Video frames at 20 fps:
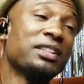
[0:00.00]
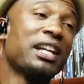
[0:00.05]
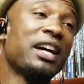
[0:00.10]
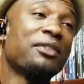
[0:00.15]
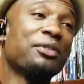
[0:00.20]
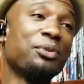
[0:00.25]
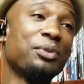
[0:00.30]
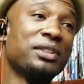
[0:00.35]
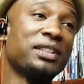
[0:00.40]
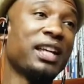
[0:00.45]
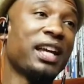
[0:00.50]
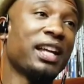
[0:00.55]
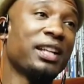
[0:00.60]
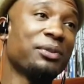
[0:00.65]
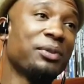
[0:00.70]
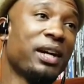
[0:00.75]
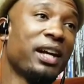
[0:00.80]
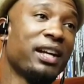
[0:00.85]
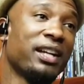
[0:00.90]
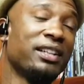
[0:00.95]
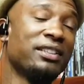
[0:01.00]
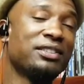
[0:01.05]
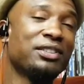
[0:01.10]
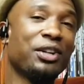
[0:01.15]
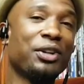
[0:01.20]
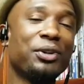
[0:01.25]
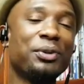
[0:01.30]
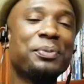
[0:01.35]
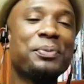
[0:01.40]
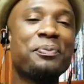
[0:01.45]
in South Louisiana, right? And
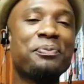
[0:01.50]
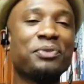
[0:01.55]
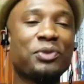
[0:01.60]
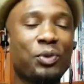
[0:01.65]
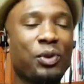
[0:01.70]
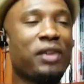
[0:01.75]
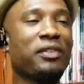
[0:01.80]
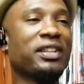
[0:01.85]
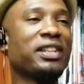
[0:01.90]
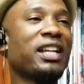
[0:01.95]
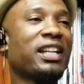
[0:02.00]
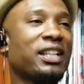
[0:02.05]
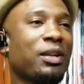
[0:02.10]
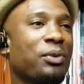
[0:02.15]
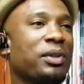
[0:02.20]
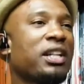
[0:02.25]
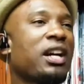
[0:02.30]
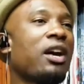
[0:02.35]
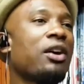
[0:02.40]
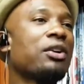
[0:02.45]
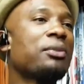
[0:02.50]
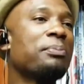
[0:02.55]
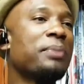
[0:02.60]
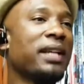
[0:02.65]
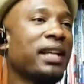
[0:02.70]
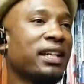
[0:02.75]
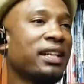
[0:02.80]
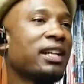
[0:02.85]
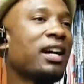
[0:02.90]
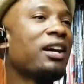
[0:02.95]
so we have a thing that we call
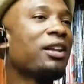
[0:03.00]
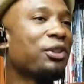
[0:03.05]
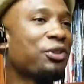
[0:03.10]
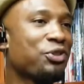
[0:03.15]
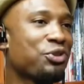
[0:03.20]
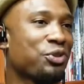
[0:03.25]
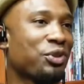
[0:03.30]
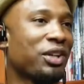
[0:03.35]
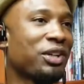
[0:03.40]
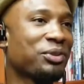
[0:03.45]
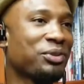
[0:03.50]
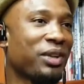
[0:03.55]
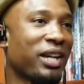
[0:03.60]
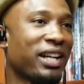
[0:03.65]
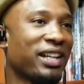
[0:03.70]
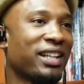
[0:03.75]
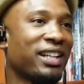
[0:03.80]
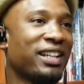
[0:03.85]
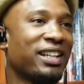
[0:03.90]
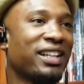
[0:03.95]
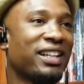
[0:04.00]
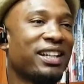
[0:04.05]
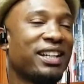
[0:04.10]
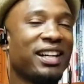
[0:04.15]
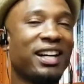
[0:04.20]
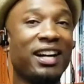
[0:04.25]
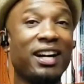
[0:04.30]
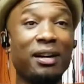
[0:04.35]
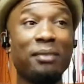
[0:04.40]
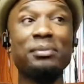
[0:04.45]
being color struck, right?
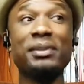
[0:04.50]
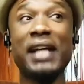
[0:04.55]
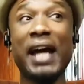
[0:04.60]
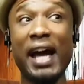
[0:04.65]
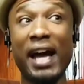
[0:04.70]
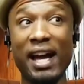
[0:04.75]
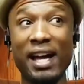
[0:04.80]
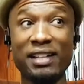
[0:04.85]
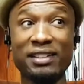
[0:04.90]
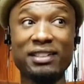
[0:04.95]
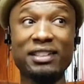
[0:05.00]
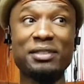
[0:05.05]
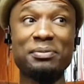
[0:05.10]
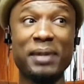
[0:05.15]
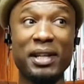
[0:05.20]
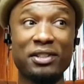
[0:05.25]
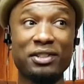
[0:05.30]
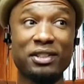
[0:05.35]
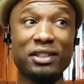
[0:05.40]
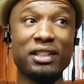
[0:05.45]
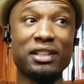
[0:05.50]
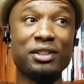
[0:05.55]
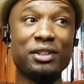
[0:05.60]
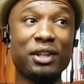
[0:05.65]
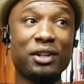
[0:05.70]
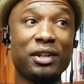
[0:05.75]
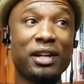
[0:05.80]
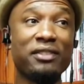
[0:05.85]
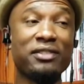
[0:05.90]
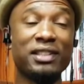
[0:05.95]
Guys especially,
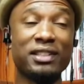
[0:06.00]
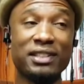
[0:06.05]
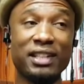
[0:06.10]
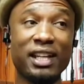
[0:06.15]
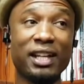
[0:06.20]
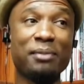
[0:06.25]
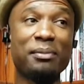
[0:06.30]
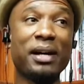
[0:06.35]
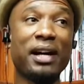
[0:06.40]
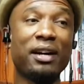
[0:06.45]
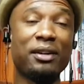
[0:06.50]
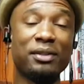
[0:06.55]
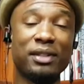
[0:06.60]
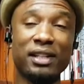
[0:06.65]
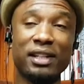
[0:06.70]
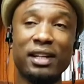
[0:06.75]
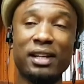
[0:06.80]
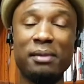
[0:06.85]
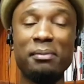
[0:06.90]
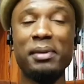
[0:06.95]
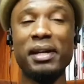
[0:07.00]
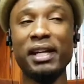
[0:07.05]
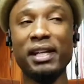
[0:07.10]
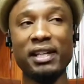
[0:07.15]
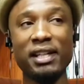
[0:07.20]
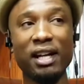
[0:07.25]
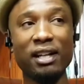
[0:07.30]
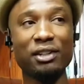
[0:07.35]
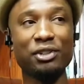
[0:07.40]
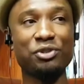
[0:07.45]
have this thing about
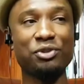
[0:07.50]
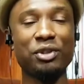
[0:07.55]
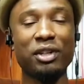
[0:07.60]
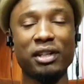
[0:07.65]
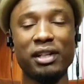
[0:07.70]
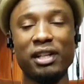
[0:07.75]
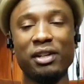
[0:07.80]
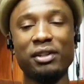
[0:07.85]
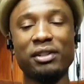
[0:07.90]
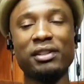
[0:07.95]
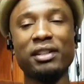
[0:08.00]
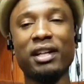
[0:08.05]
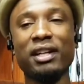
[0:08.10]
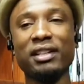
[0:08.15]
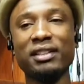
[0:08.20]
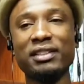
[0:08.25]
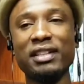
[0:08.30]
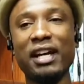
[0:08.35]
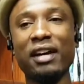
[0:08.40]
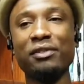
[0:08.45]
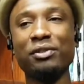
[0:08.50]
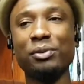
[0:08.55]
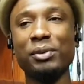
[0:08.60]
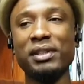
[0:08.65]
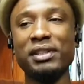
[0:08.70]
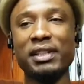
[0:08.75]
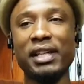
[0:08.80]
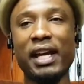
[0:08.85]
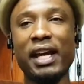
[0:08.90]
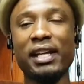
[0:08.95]
being color struck here in South
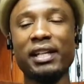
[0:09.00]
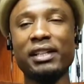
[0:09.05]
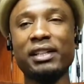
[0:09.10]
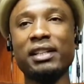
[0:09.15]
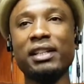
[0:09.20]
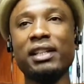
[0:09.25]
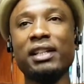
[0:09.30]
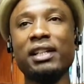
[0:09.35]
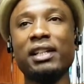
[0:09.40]
Louisiana.